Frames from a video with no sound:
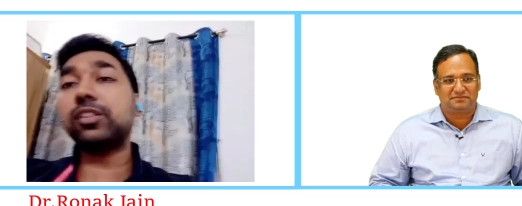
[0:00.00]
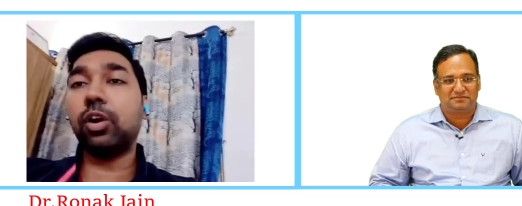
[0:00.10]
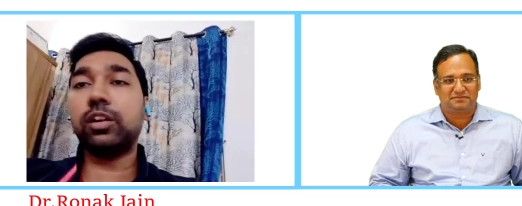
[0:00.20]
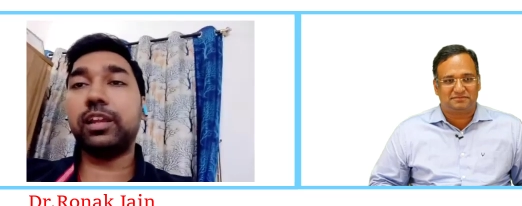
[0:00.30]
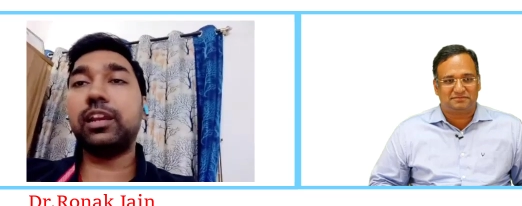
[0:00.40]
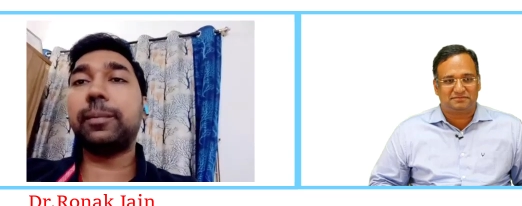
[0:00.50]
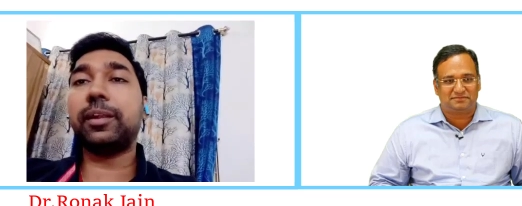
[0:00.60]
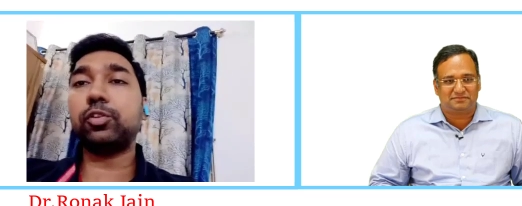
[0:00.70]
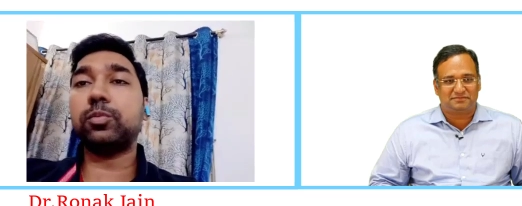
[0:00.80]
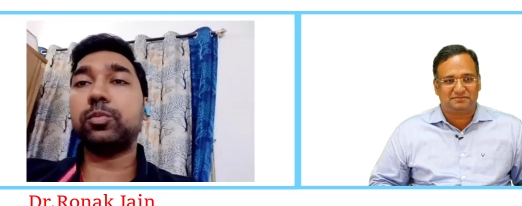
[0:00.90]
Speaker 1: it got delayed
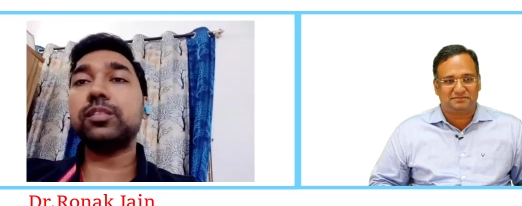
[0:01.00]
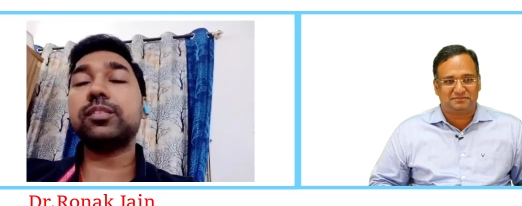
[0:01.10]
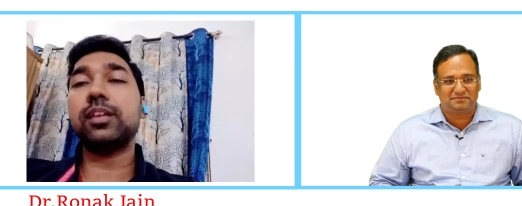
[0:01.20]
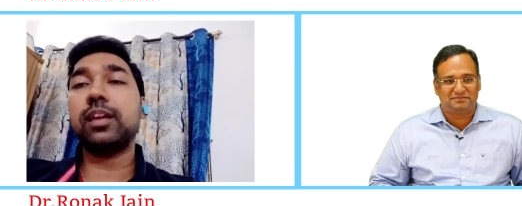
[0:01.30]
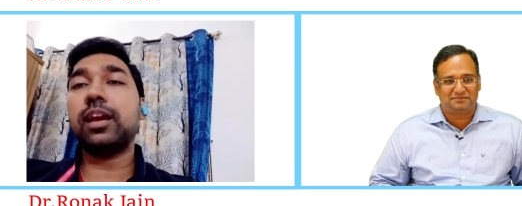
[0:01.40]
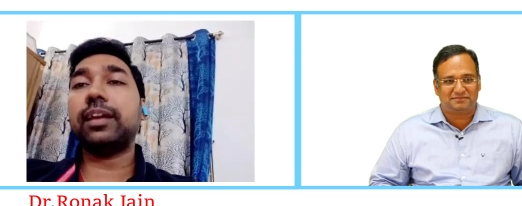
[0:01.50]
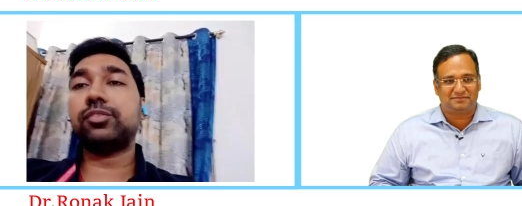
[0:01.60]
by 2 months, I